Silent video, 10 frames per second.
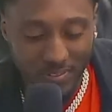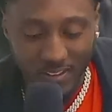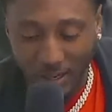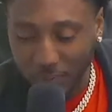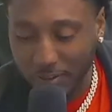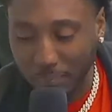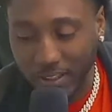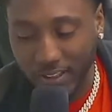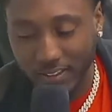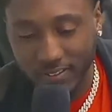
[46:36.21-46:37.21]
I wouldn't
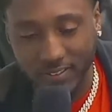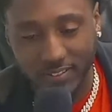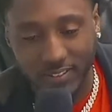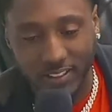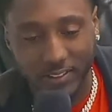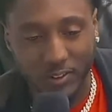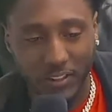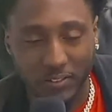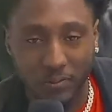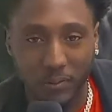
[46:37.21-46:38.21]
mind. There's a lot of
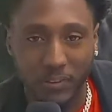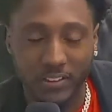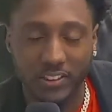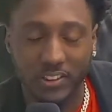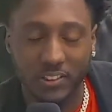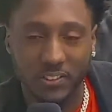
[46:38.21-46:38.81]
attractive women in the show.